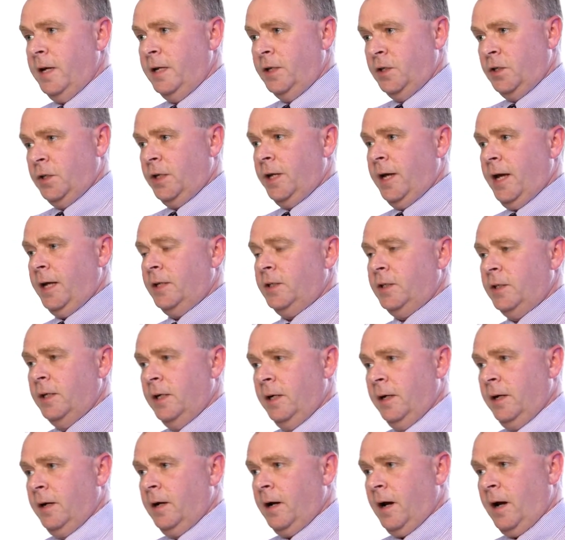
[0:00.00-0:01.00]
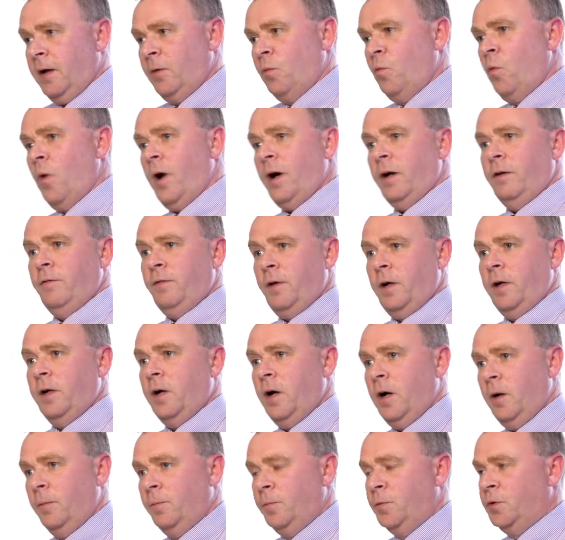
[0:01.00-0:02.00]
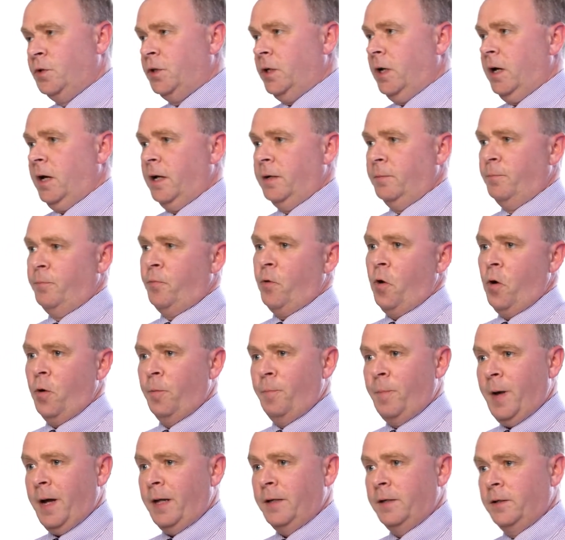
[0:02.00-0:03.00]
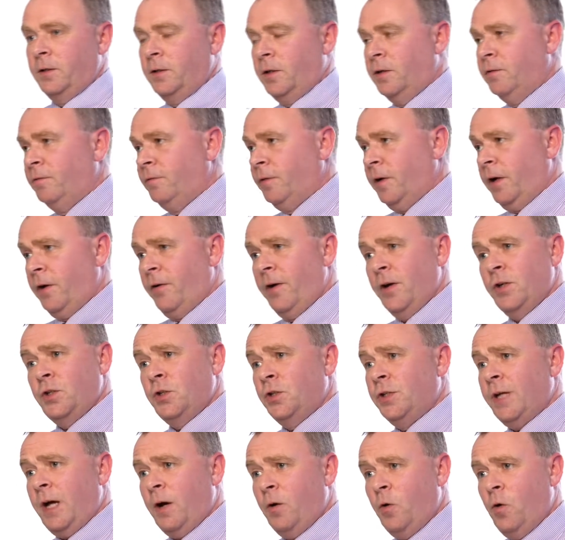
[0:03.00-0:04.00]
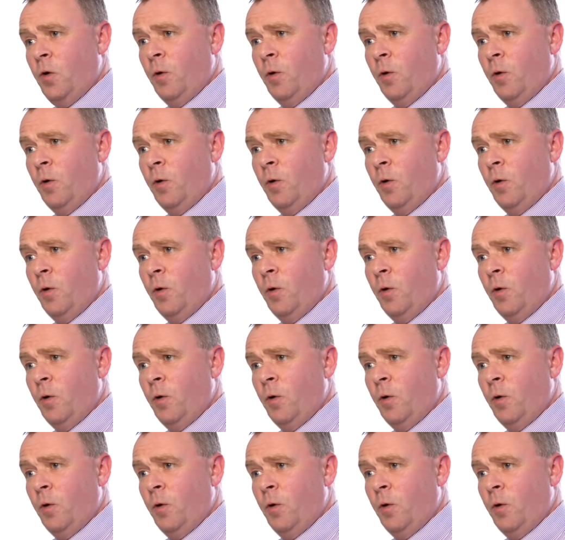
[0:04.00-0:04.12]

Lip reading: the internet and Wi-Fi hubs and broadband configurations at